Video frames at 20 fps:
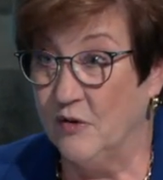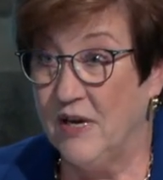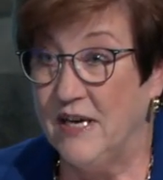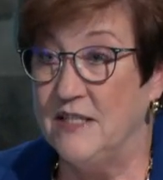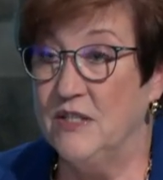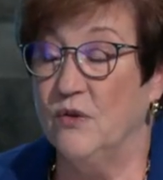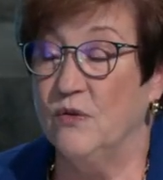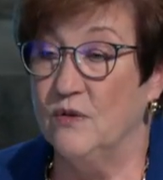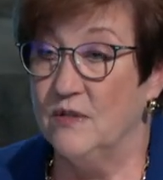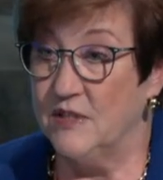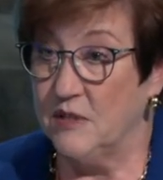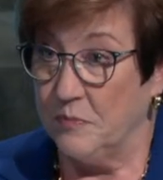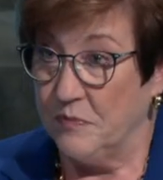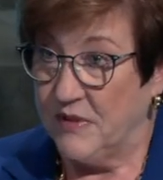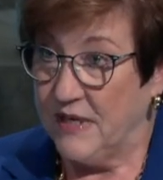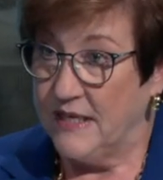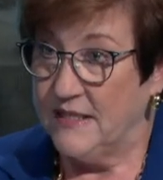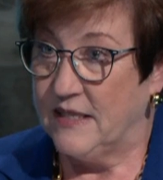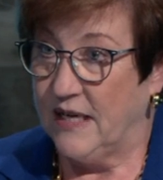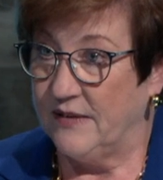Okay, so there's some
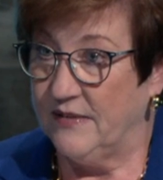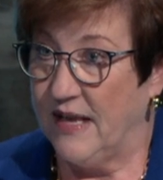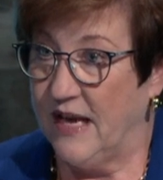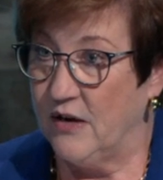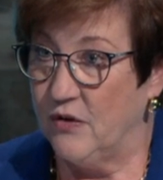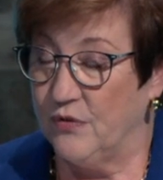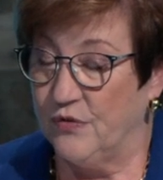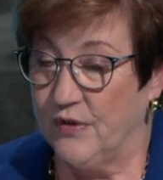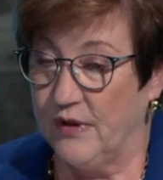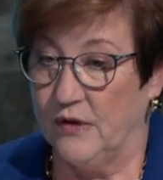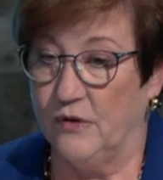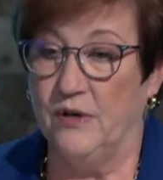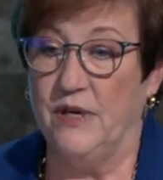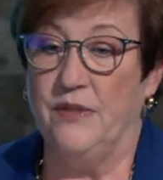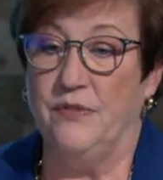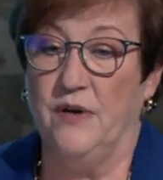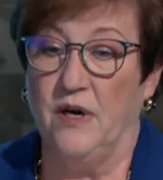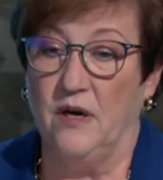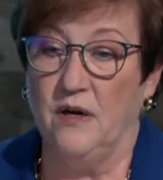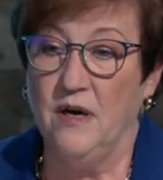things like that are
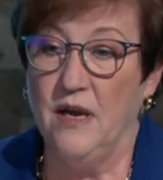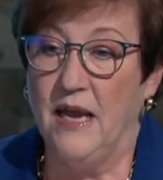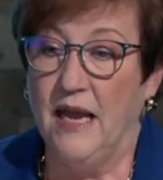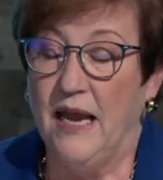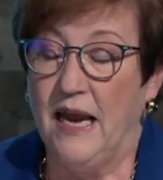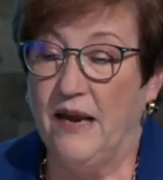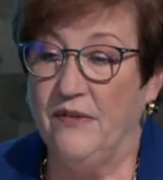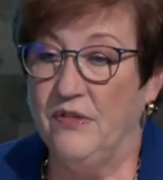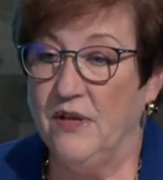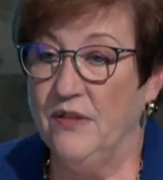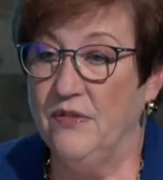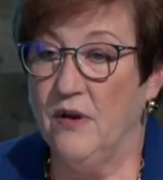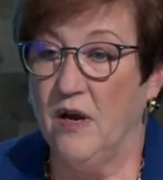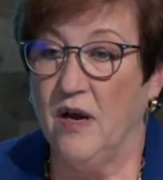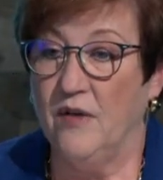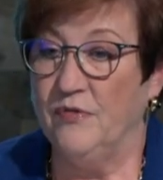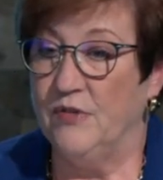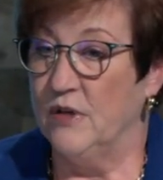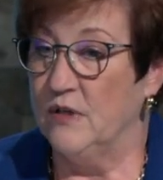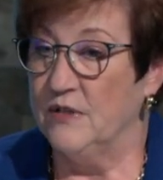in there. And then
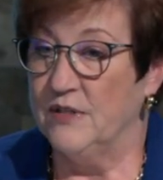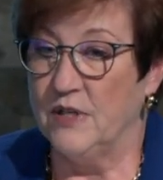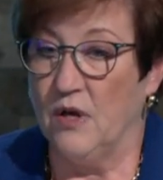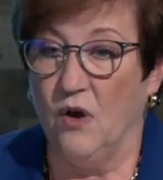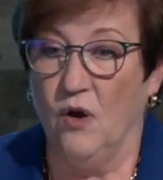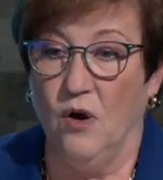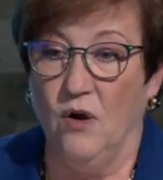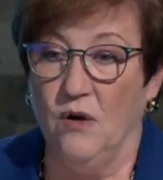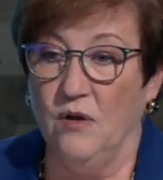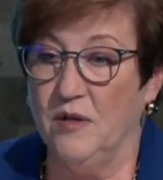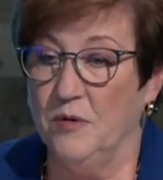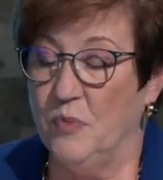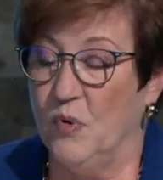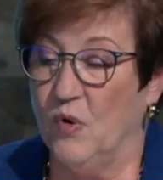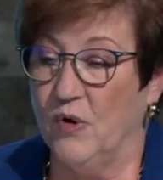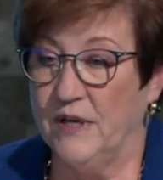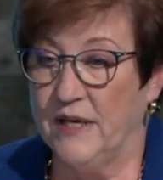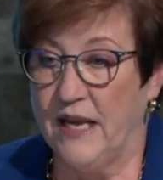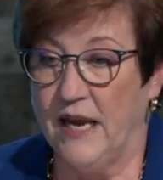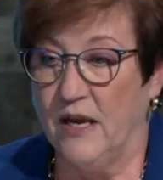there's the
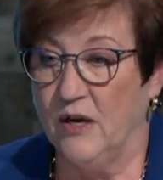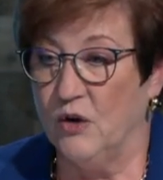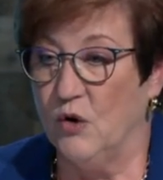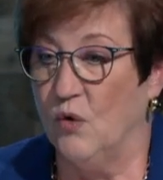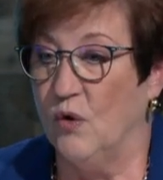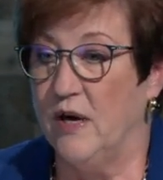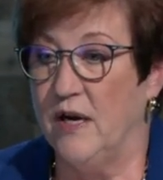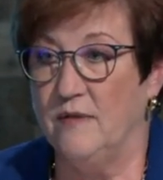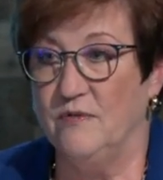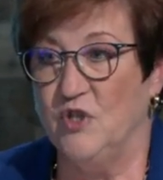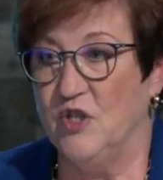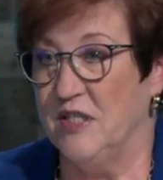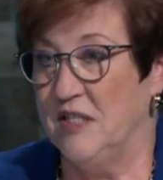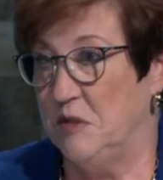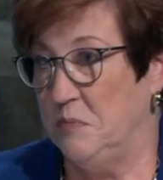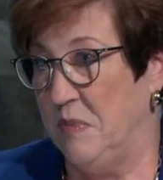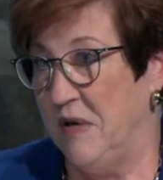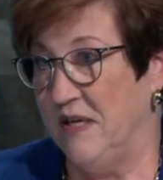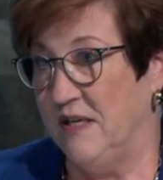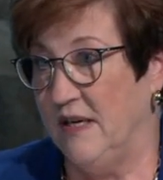all-important category of just
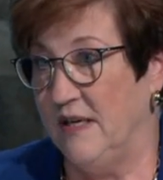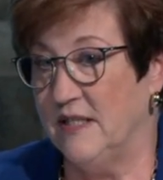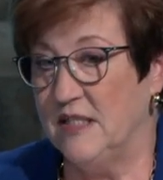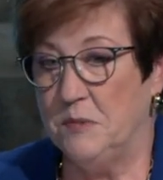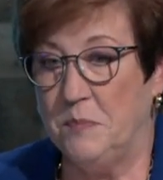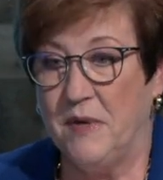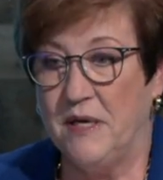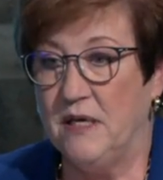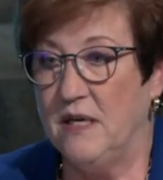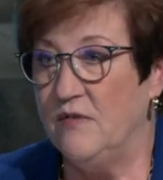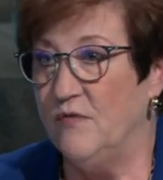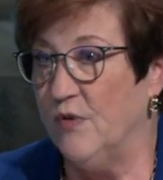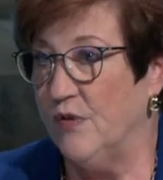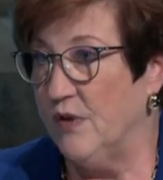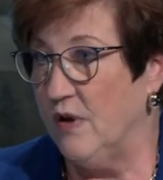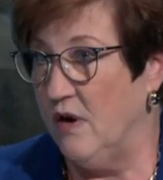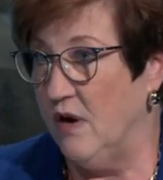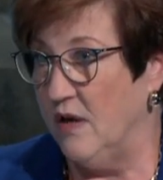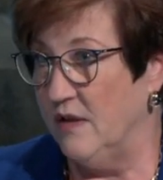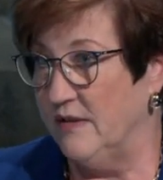spending for
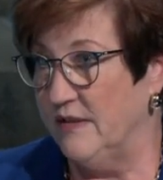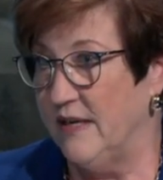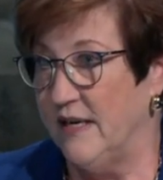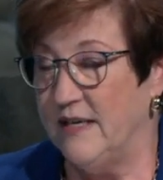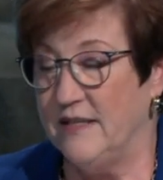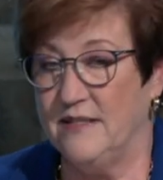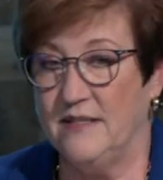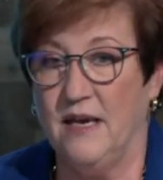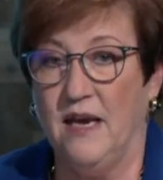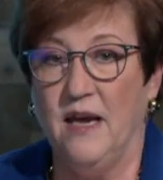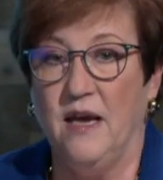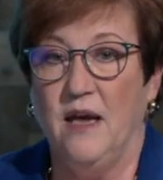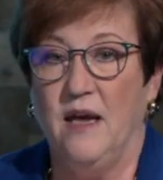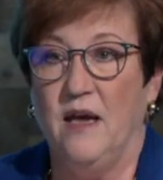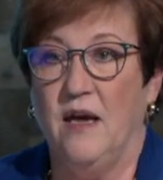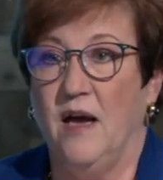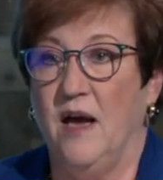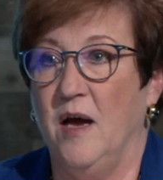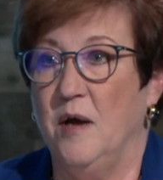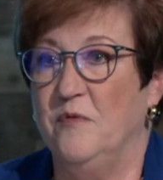the holidays,
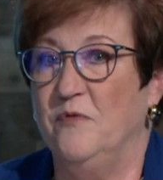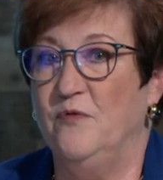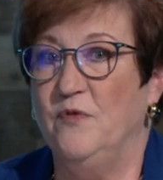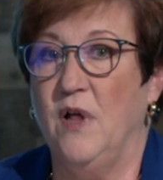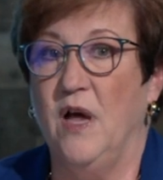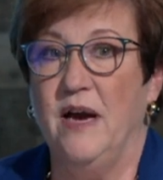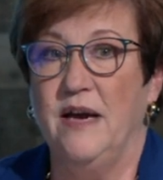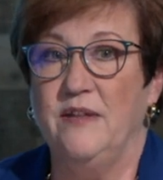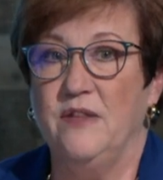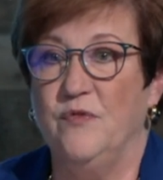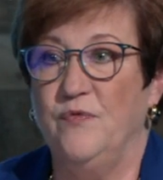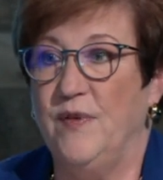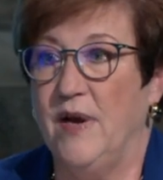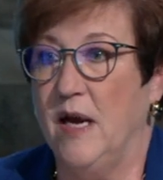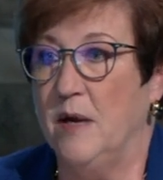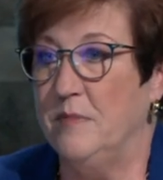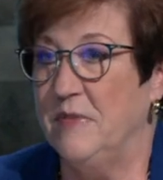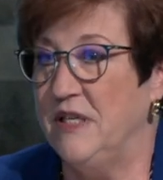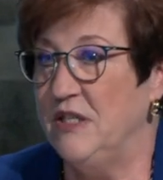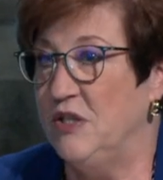flying the
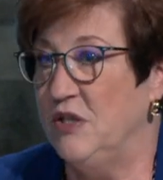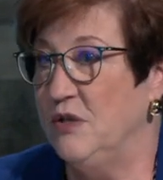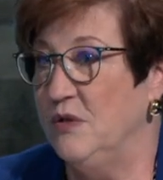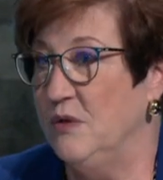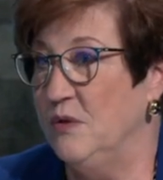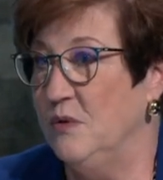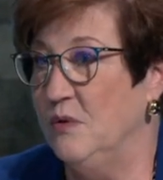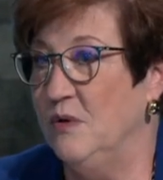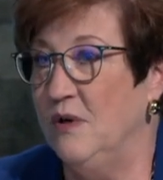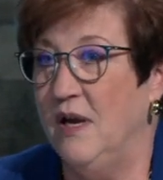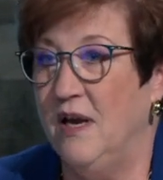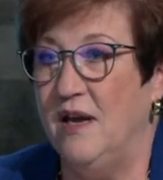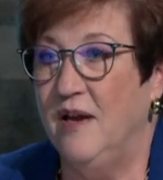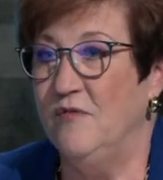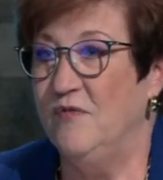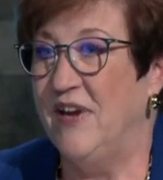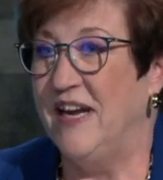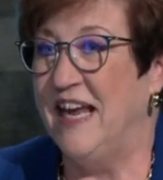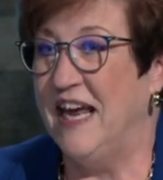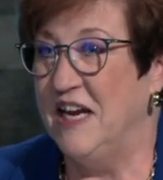family to
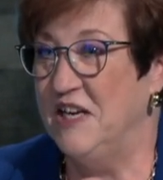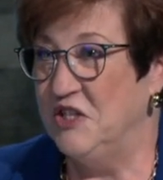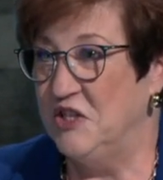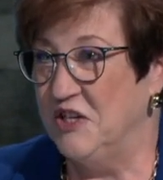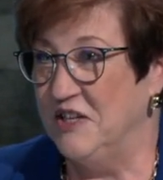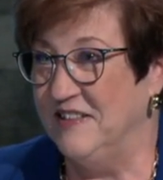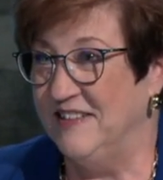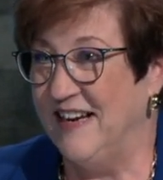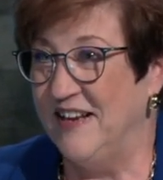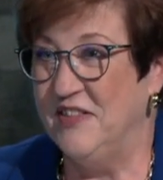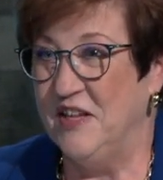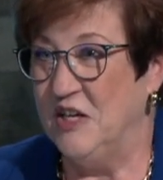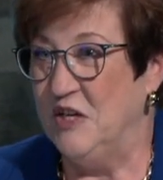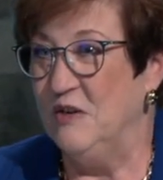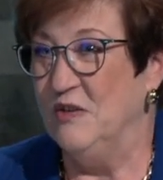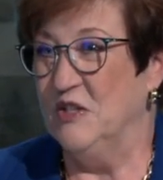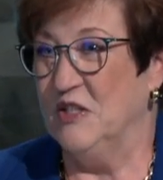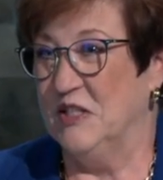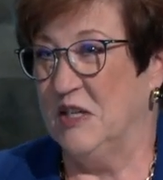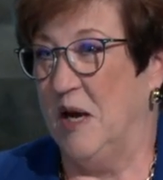vacation. I think
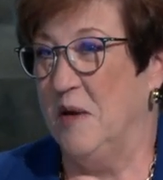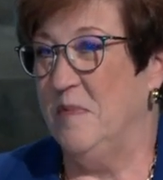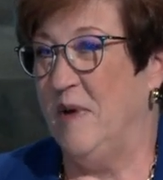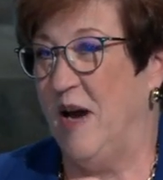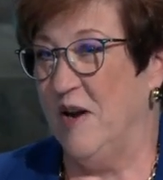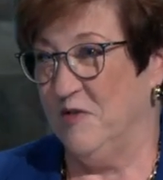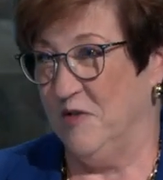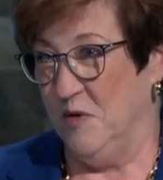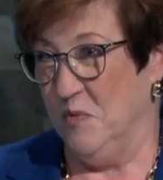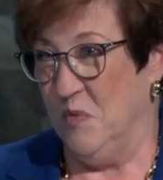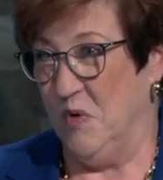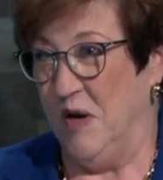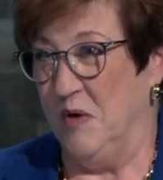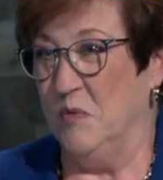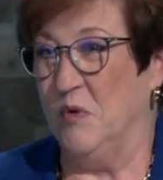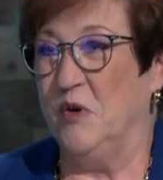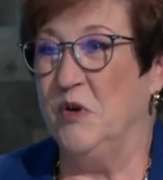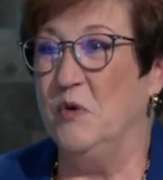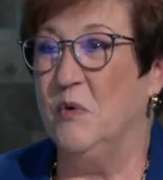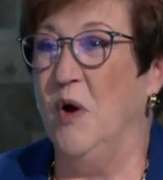you just got back from one
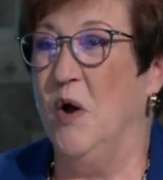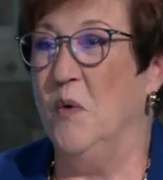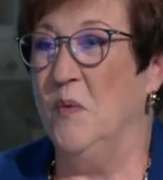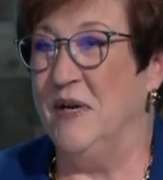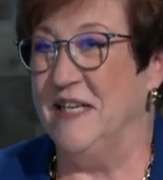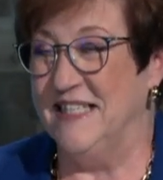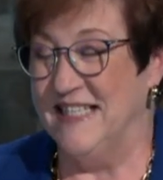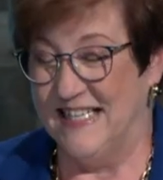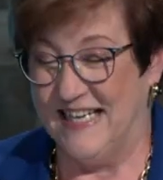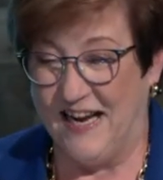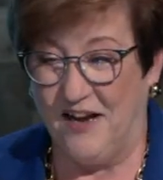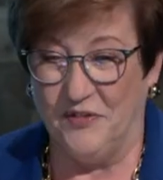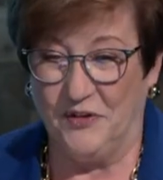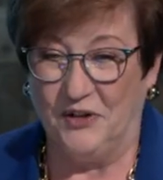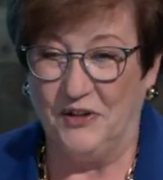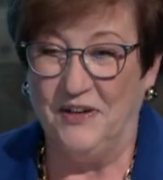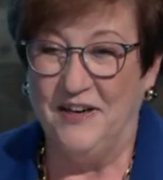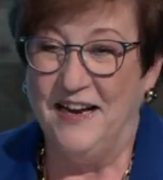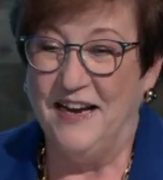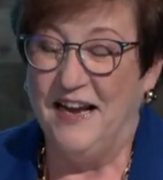where you all went
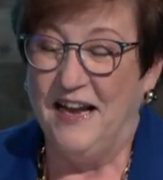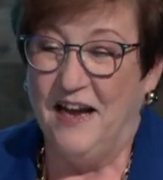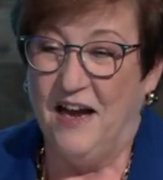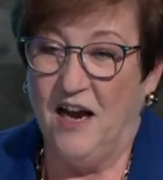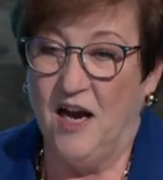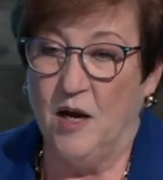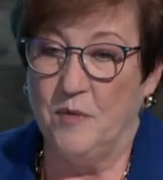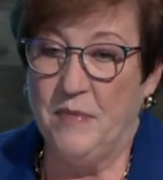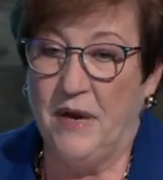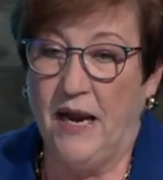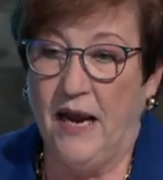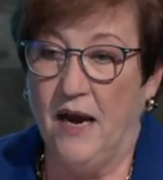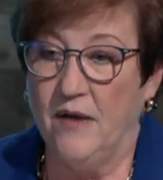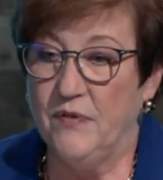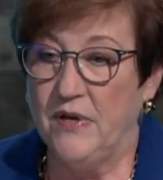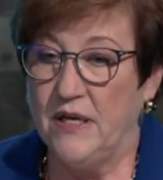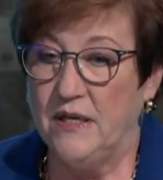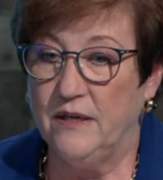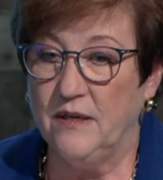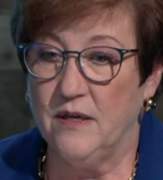together. Yes.
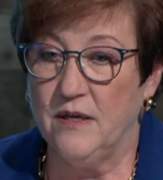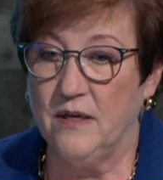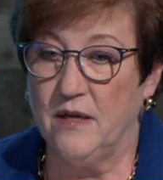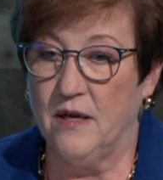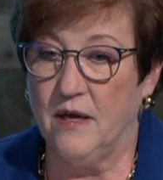Having